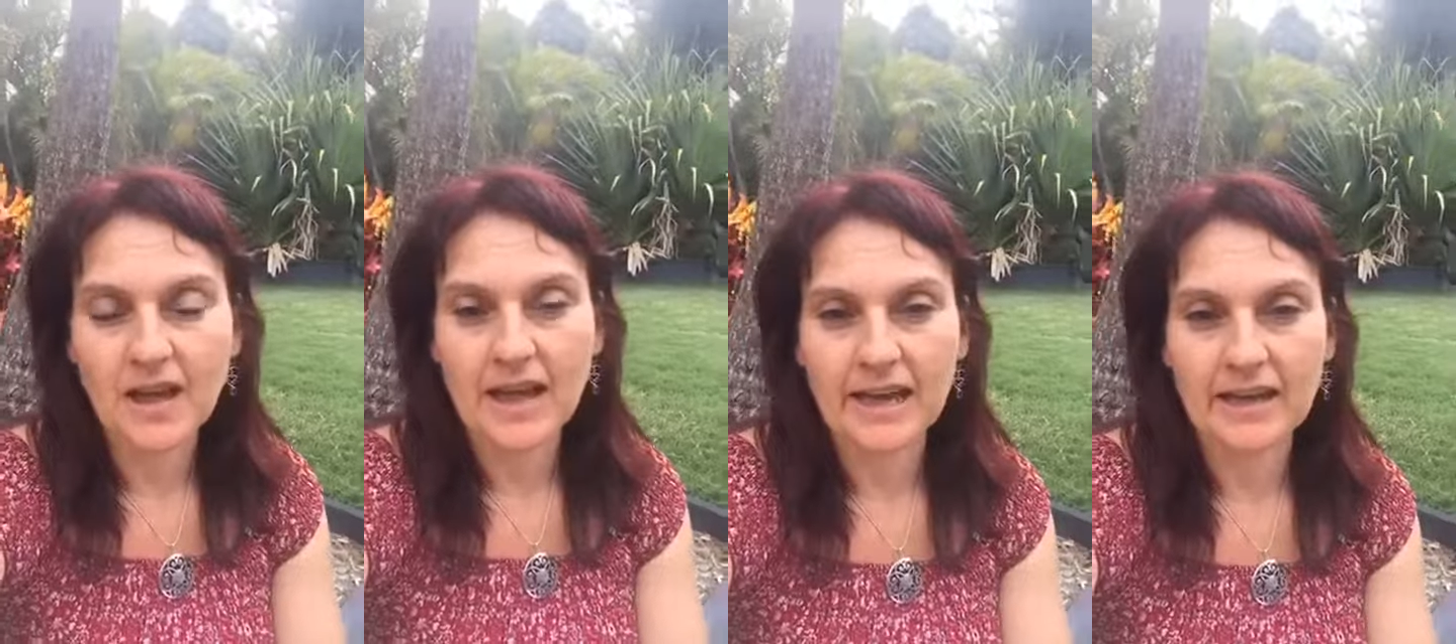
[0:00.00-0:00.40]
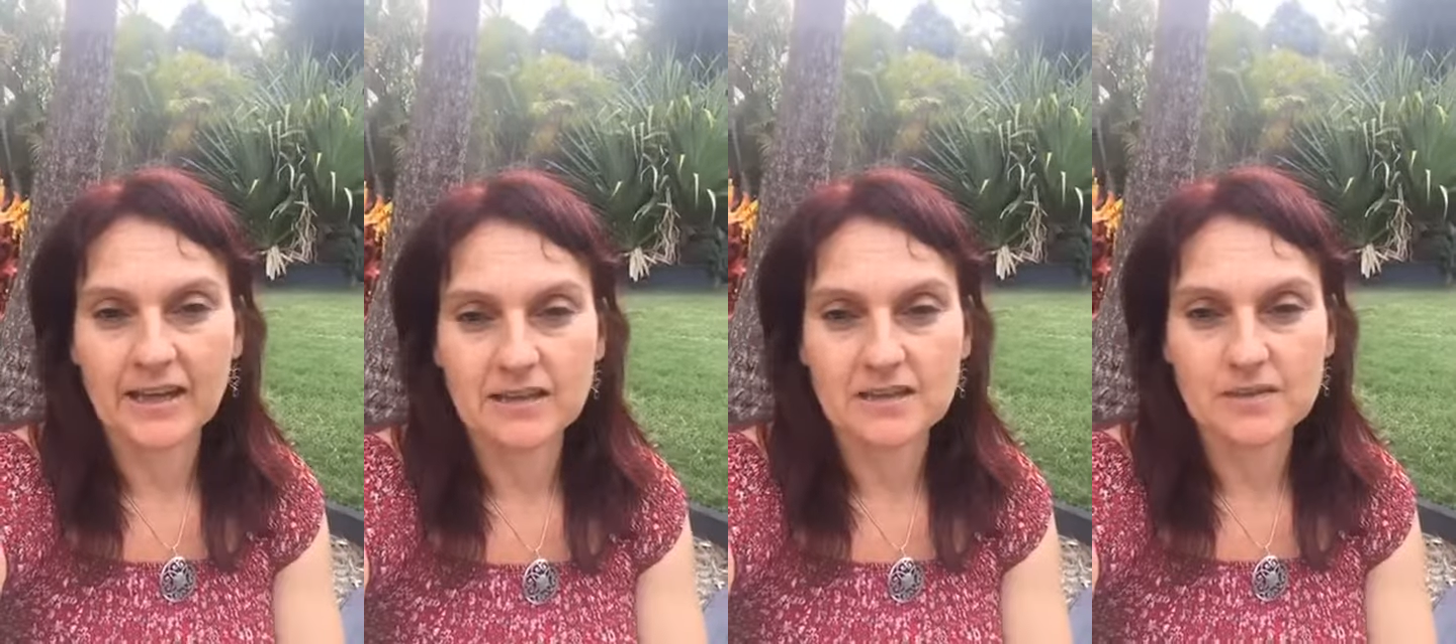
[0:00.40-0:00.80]

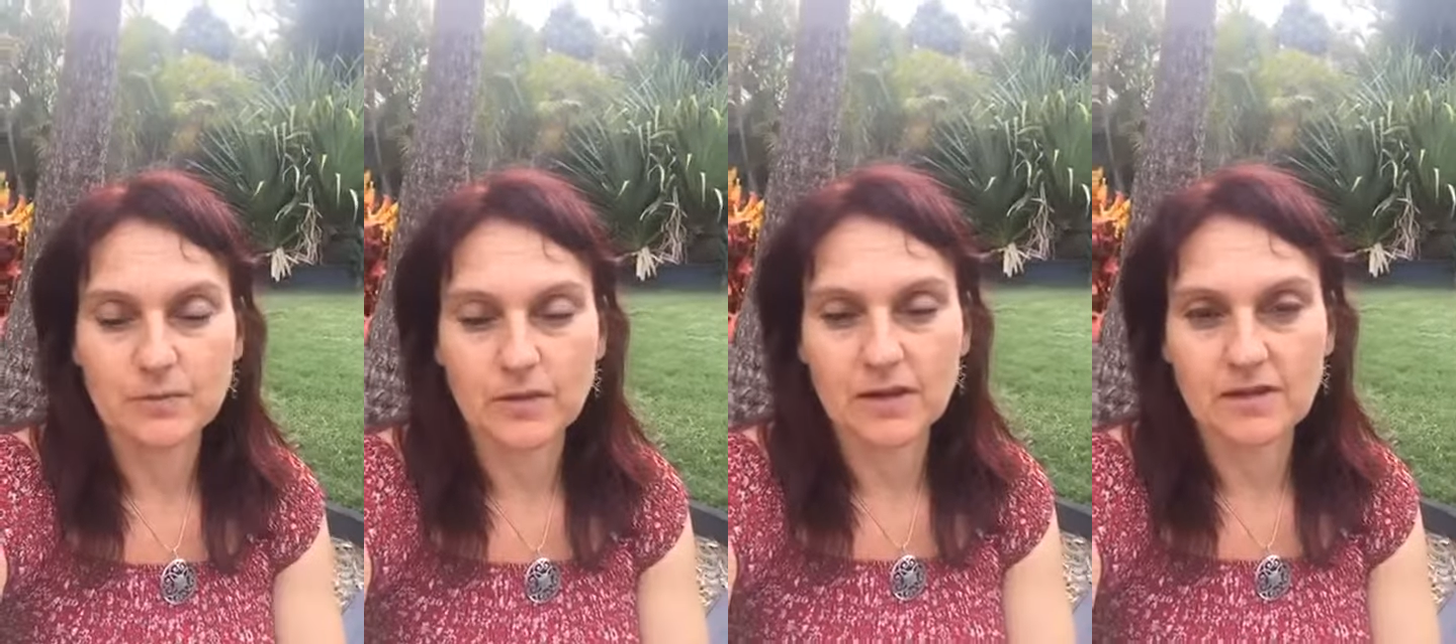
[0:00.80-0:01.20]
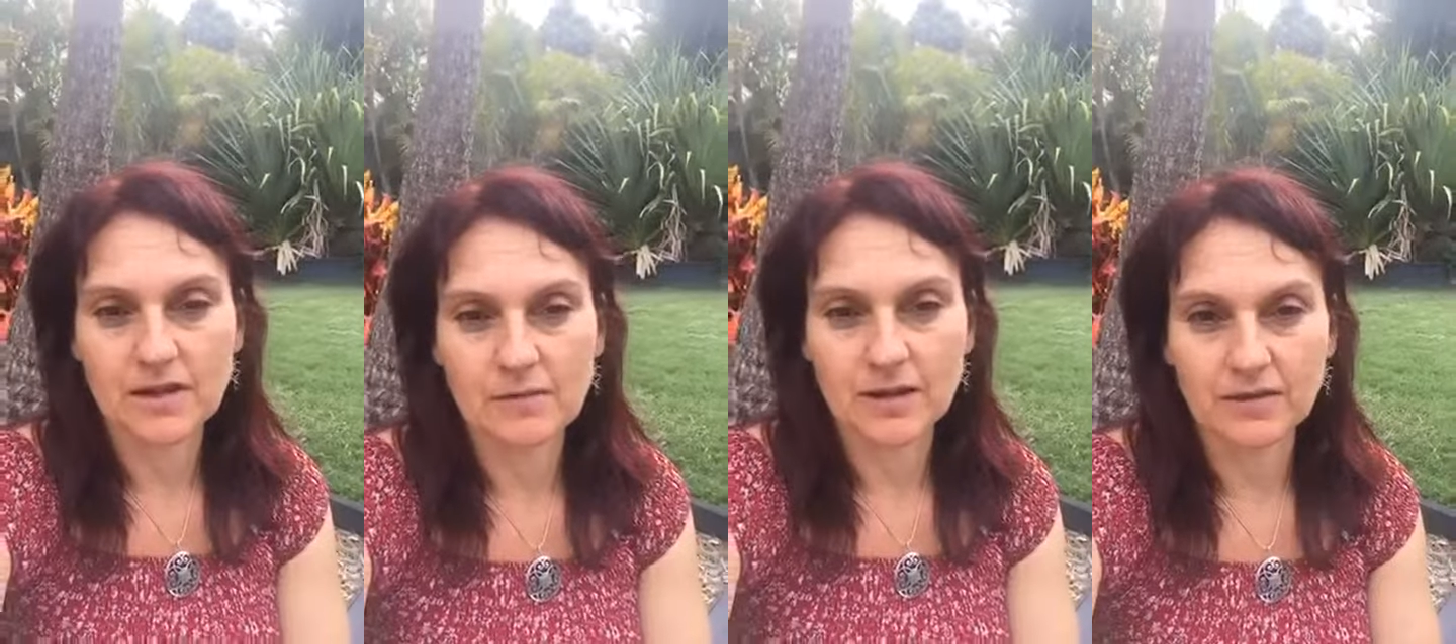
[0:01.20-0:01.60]
And his
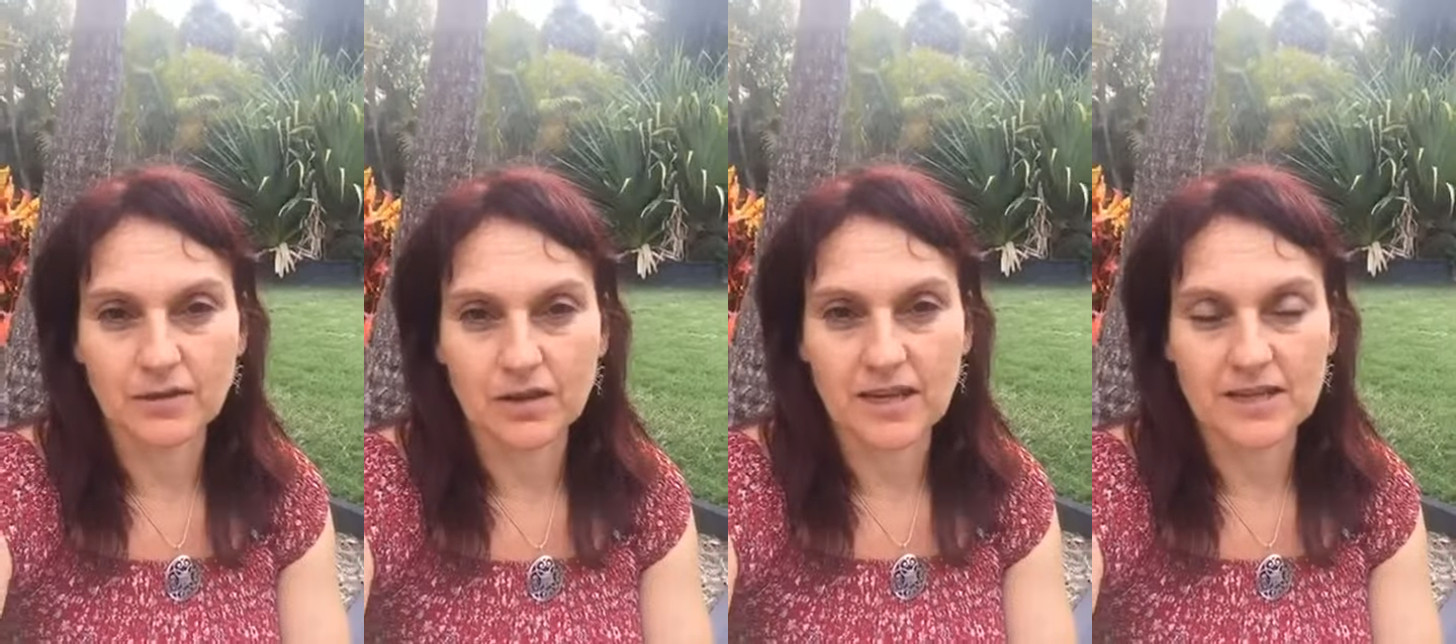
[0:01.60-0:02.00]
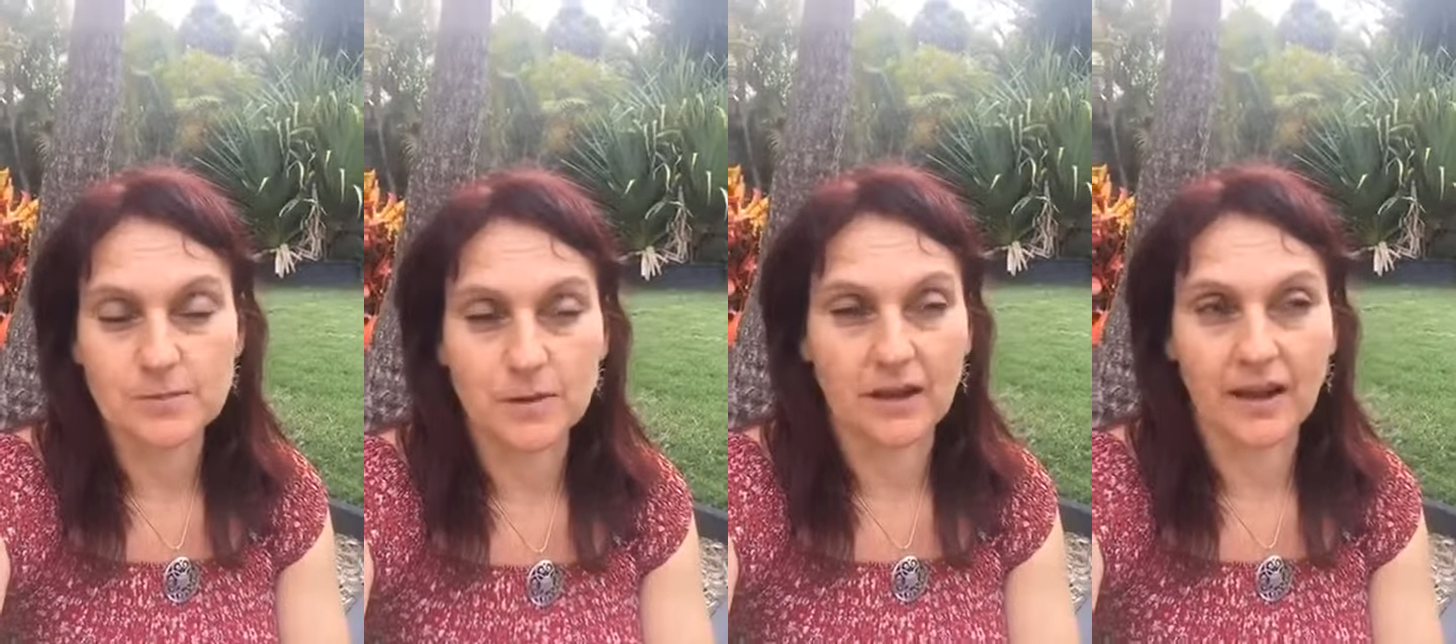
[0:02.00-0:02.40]
breathing method has
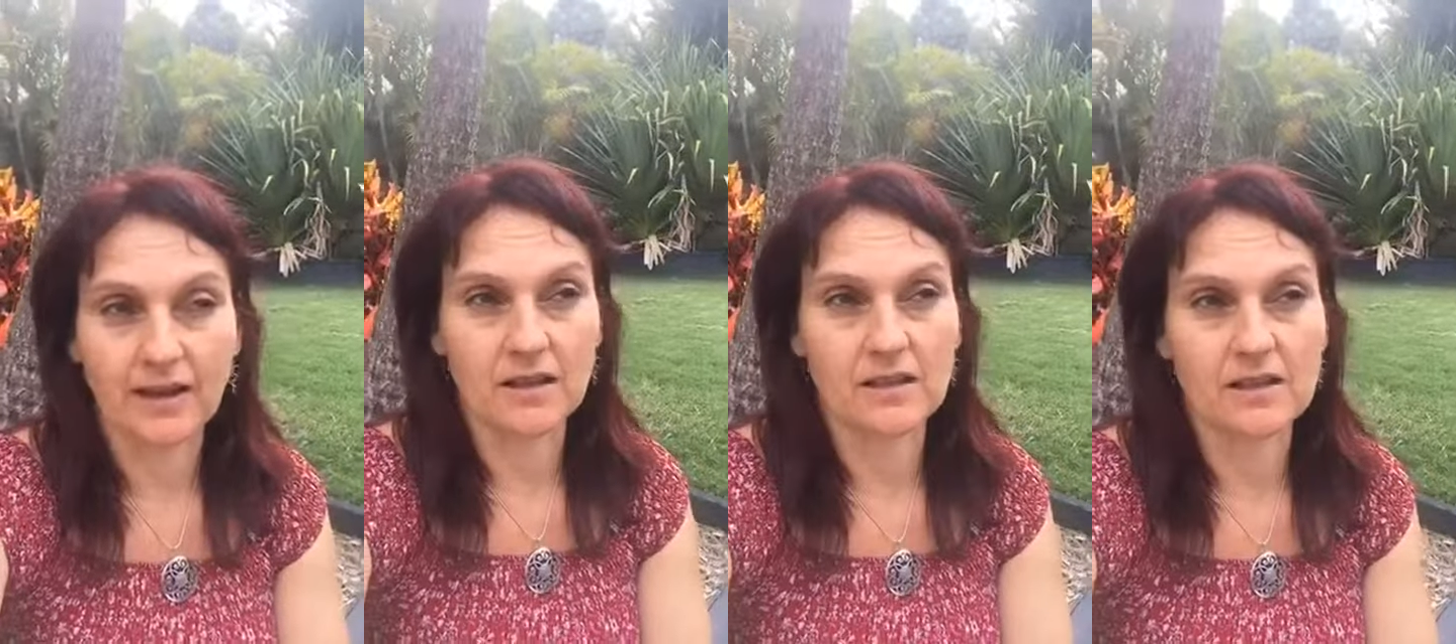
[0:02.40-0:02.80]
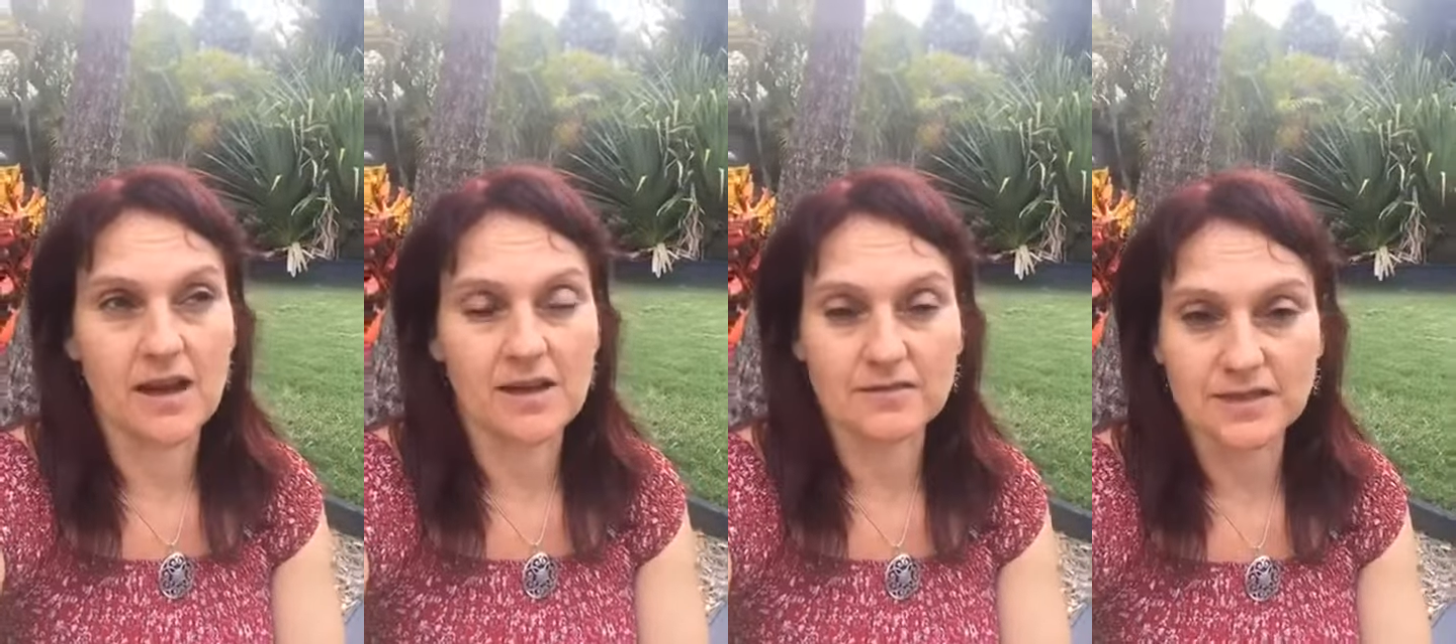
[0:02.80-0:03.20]
been like a
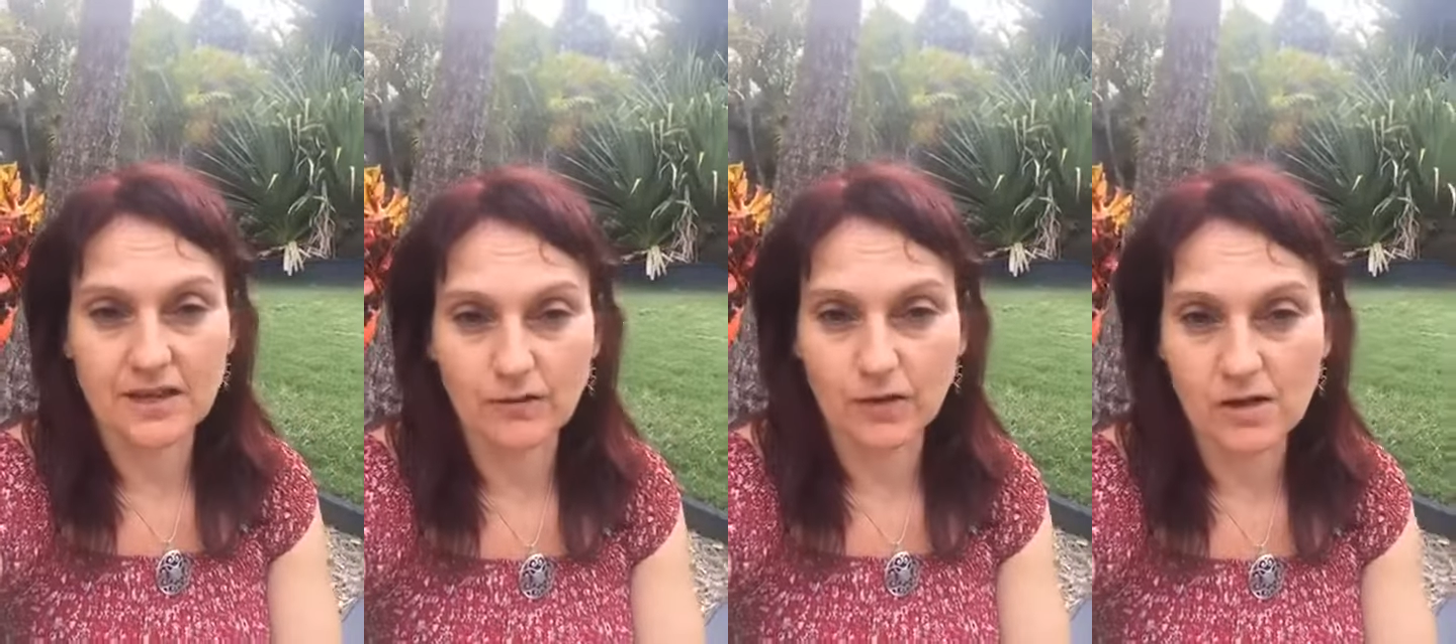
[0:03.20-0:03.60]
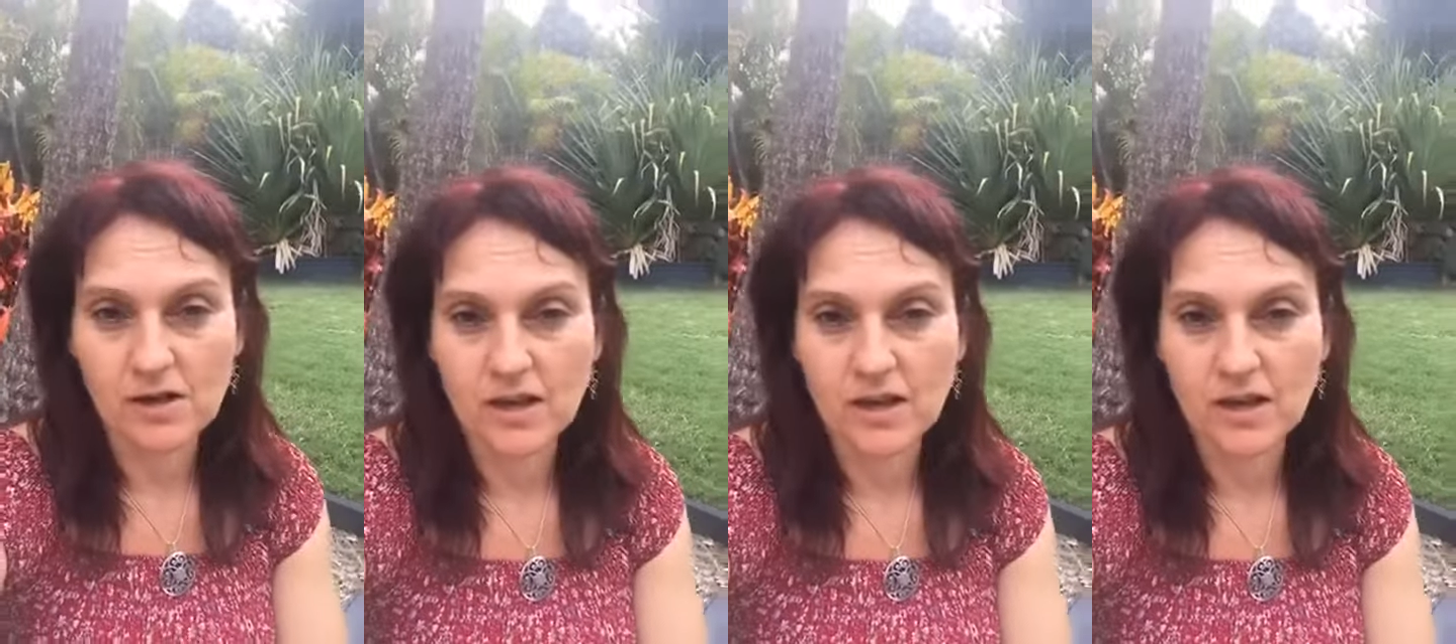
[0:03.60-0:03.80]
lifesaver